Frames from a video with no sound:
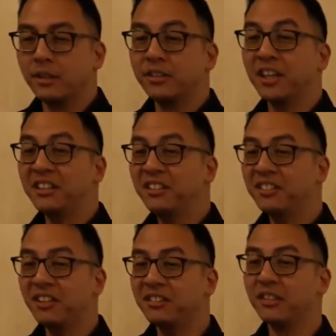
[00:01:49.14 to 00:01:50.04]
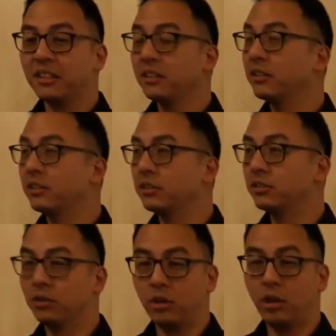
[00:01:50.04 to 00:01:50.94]
1960,
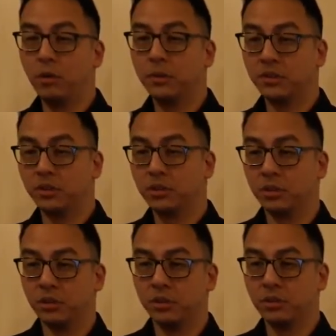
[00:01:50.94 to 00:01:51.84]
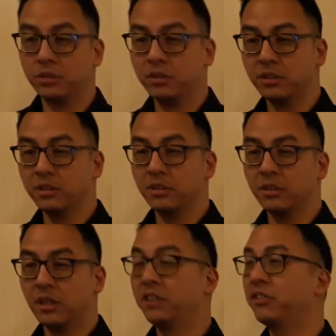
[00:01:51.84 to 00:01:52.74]
so almost a good, you know,
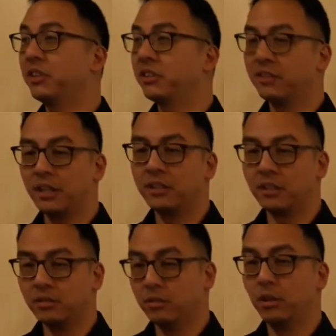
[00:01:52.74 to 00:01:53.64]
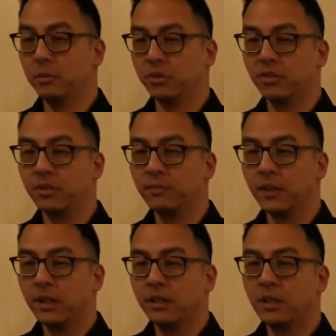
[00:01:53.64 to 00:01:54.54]
100 years later, almost.
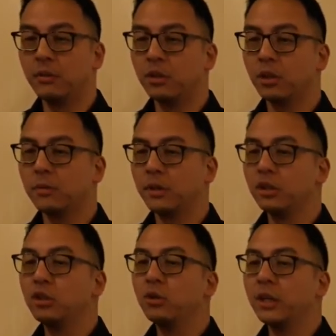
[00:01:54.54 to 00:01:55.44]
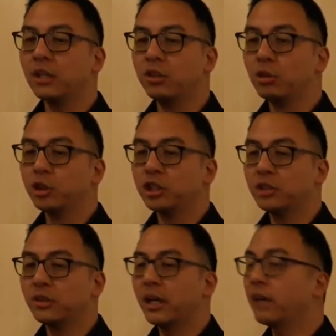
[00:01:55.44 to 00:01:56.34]
Then we talk about unique
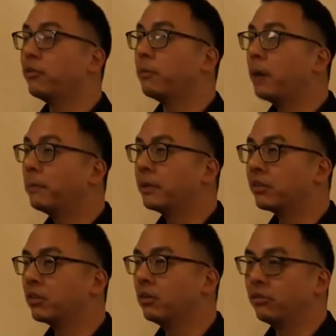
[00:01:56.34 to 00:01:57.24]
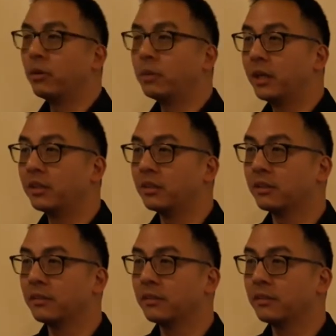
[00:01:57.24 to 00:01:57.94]
nutritional care for puppies formulated.